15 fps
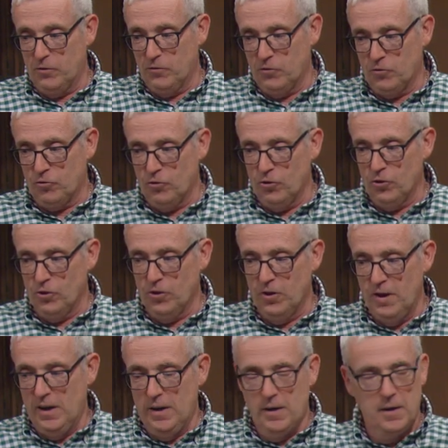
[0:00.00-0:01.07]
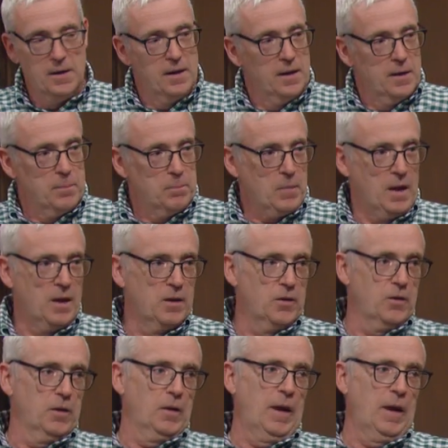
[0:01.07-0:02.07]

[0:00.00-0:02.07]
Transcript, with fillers: for sure. exactly. And